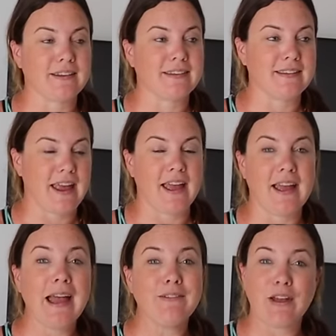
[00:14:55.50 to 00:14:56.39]
to
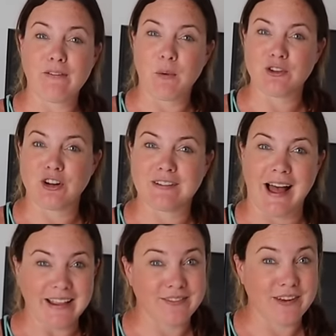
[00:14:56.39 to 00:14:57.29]
stay. If you haven't watched our
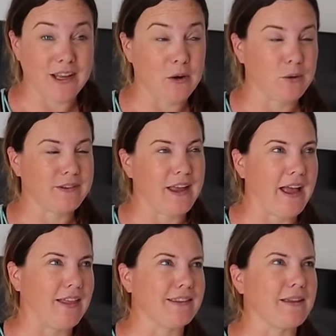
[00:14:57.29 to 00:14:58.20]
last video, we're
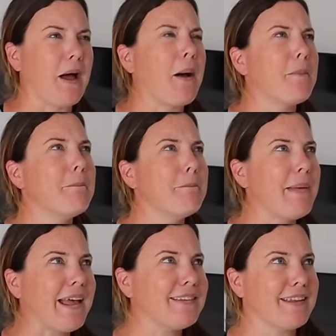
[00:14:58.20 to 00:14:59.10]
staying at this
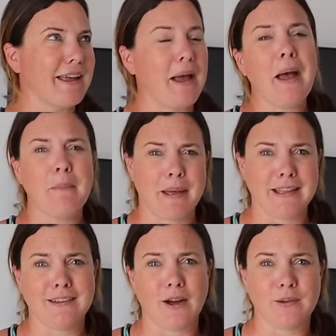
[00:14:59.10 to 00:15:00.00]
amazing
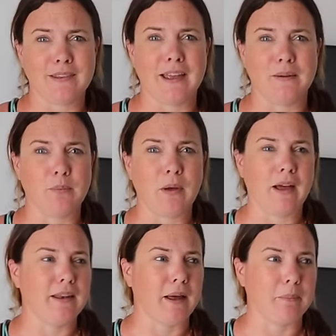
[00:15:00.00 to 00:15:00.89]
penthouse in,
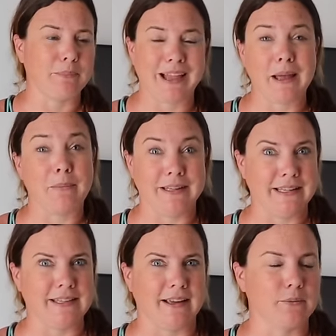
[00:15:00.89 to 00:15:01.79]
in uh, Playa Bonita.